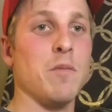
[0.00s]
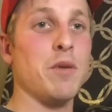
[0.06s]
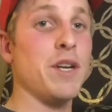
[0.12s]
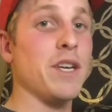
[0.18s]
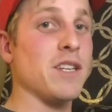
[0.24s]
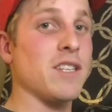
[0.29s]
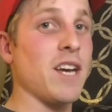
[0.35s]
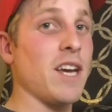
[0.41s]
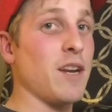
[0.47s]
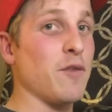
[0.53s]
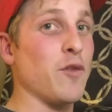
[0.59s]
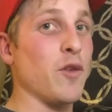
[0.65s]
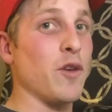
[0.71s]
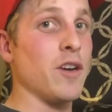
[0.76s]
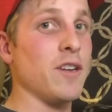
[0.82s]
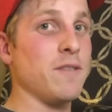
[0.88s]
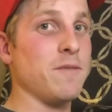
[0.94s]
i'm pretty excited
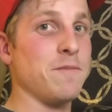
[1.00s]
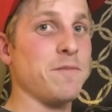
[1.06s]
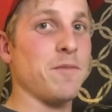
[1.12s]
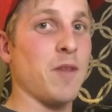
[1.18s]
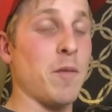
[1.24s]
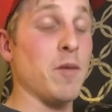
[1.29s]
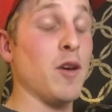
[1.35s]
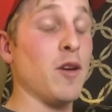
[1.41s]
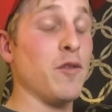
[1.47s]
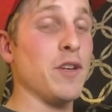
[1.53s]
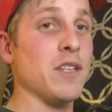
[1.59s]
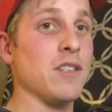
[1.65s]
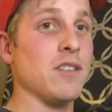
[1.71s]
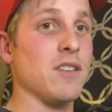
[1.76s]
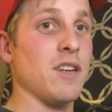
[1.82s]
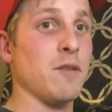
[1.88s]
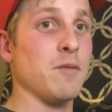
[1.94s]
for it i'm
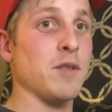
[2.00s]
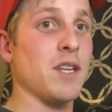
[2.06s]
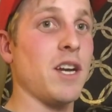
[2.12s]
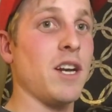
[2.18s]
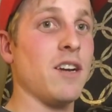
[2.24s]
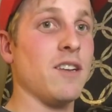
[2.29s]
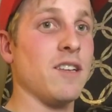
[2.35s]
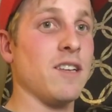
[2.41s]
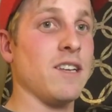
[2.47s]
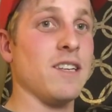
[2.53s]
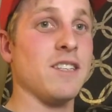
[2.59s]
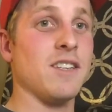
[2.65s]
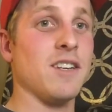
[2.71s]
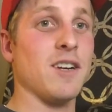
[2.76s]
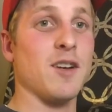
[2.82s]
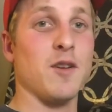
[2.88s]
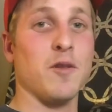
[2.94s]
nervous and i'm scared that
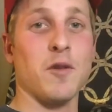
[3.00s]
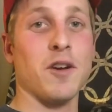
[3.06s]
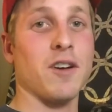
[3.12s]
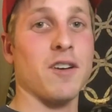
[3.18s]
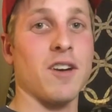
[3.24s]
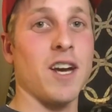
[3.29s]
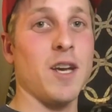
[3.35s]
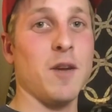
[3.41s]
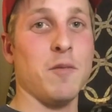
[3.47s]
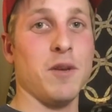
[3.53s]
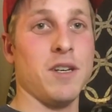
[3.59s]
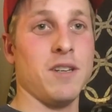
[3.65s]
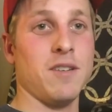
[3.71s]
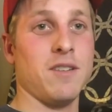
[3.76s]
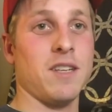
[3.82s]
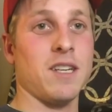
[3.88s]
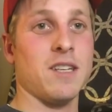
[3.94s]
it's not going to work right
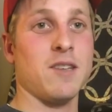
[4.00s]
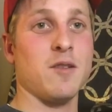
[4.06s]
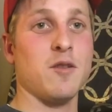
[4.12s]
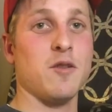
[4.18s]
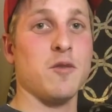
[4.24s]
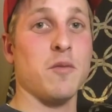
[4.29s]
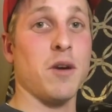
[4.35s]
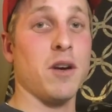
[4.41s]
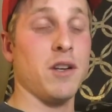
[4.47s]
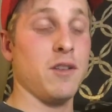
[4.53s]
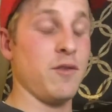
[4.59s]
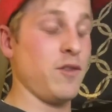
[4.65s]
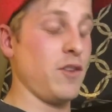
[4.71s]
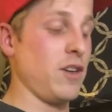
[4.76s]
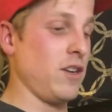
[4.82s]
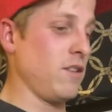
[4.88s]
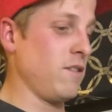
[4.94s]
but that's just part of the
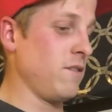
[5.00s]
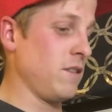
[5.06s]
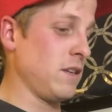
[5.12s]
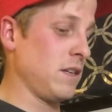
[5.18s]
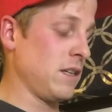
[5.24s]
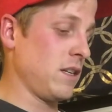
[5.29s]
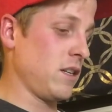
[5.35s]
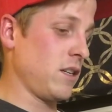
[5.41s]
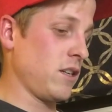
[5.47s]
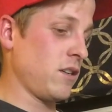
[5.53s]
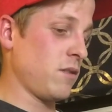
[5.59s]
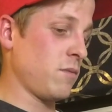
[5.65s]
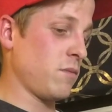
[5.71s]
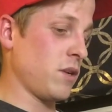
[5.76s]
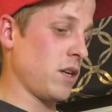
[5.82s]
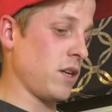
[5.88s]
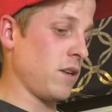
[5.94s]
fun
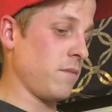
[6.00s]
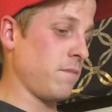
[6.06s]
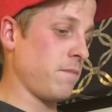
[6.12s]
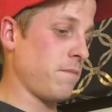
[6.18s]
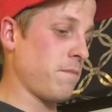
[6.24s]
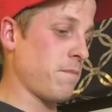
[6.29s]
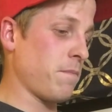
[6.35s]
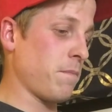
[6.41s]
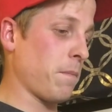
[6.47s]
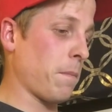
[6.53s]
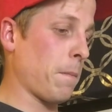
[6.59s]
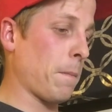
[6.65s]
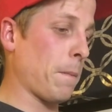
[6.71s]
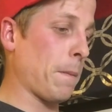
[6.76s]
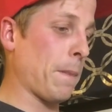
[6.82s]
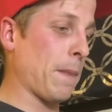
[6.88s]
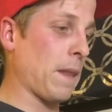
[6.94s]
but
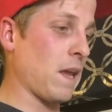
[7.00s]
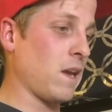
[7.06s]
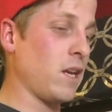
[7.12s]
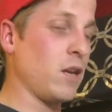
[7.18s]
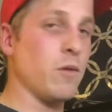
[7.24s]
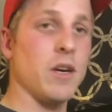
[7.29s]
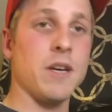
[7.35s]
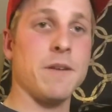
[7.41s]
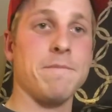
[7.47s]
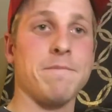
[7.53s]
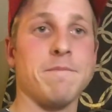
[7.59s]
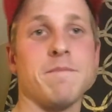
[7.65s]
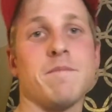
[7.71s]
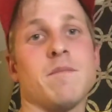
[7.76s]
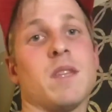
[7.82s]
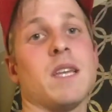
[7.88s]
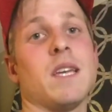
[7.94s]
Anyway,
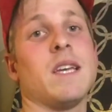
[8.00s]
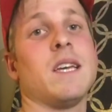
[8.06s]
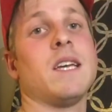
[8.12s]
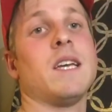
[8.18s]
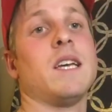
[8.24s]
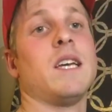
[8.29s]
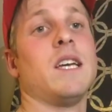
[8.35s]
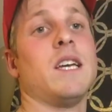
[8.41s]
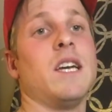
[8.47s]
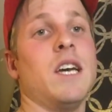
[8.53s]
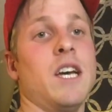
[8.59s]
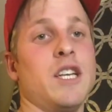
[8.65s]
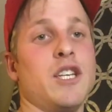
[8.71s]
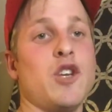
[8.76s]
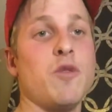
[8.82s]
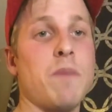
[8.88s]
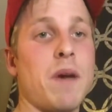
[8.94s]

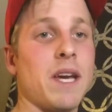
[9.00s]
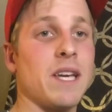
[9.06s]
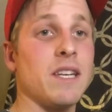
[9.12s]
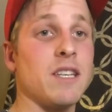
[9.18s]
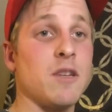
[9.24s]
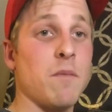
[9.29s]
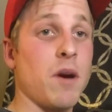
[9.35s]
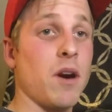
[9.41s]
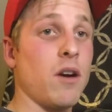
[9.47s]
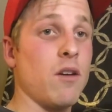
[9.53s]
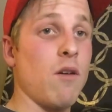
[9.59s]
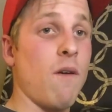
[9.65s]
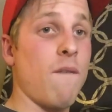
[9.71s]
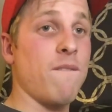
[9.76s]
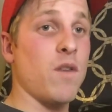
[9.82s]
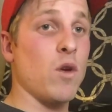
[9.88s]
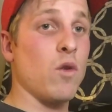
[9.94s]
tune back in
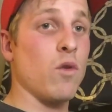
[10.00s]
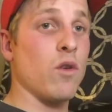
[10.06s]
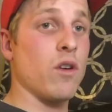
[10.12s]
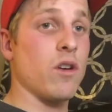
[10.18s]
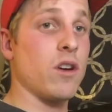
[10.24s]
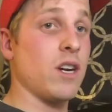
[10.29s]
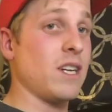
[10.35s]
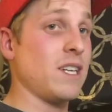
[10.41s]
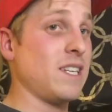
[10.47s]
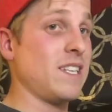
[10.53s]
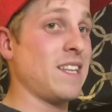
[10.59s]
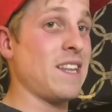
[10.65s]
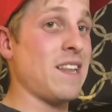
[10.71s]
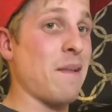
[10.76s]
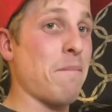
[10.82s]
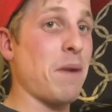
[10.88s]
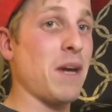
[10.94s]
tomorrow for
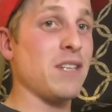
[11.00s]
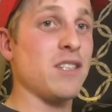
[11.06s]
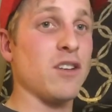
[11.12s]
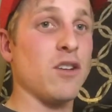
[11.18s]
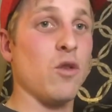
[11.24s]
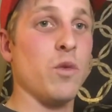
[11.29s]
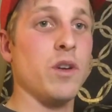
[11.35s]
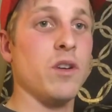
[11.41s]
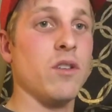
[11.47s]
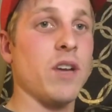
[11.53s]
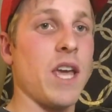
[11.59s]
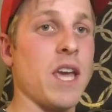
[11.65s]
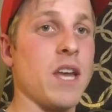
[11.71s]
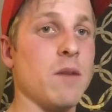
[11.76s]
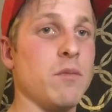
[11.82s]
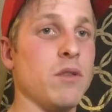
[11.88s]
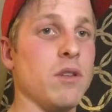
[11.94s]
bicycle wheel
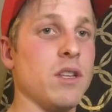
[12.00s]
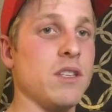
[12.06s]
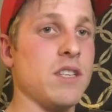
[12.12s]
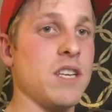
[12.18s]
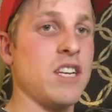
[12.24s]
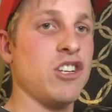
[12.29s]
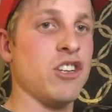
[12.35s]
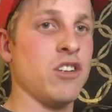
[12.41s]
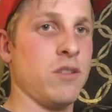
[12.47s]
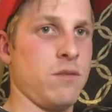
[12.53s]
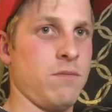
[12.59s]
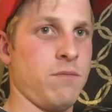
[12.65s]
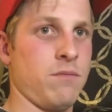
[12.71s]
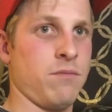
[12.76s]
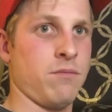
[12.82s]
cannibalization.